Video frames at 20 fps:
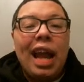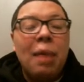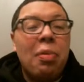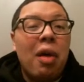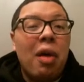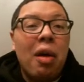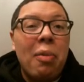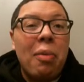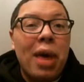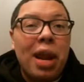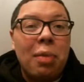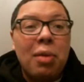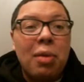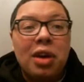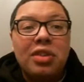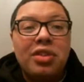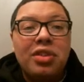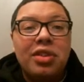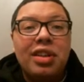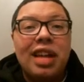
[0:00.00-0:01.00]
problematic
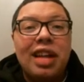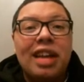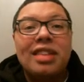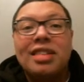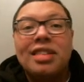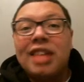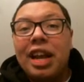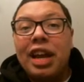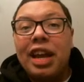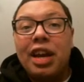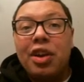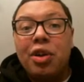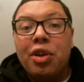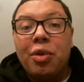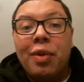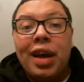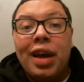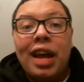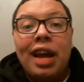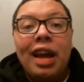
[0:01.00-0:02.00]
monster that is standing in your
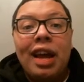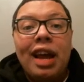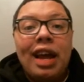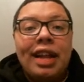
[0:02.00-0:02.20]
way,